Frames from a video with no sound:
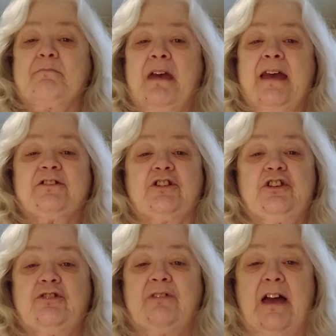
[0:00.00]
imagine
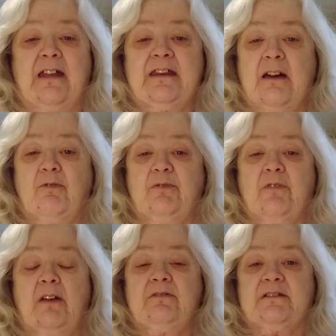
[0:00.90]
you not knowing
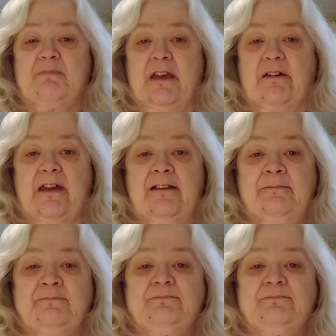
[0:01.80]
Rosemary.